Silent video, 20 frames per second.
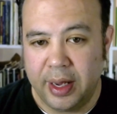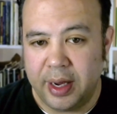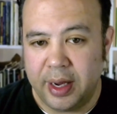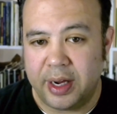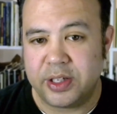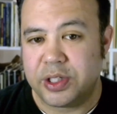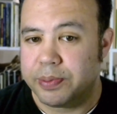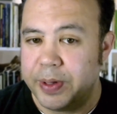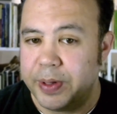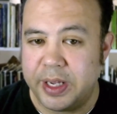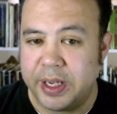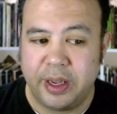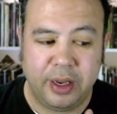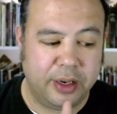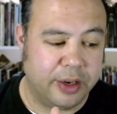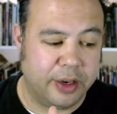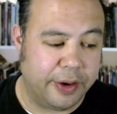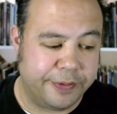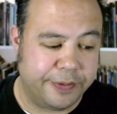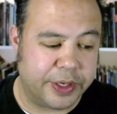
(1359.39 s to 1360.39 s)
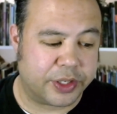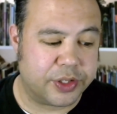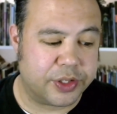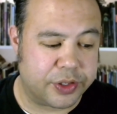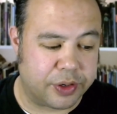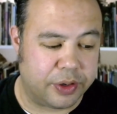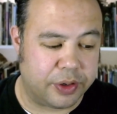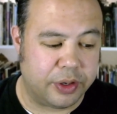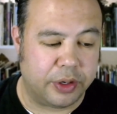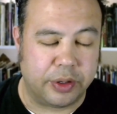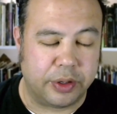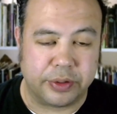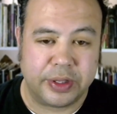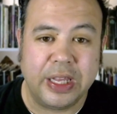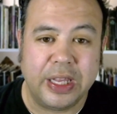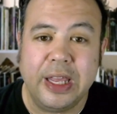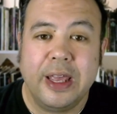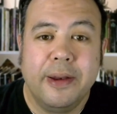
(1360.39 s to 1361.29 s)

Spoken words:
And speaking of external, the